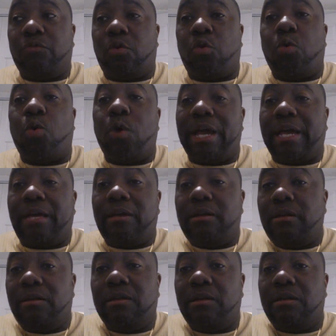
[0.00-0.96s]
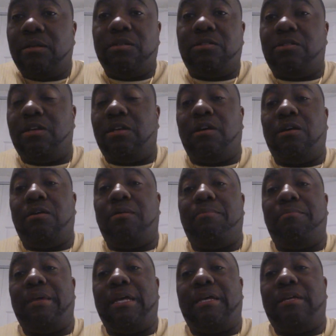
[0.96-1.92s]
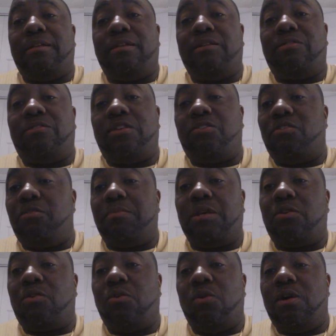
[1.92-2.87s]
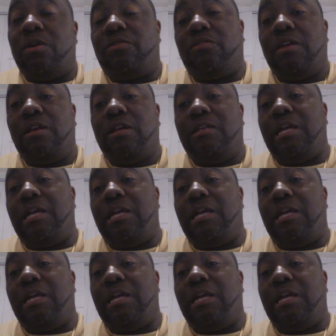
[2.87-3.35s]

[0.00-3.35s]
quick to make a decision because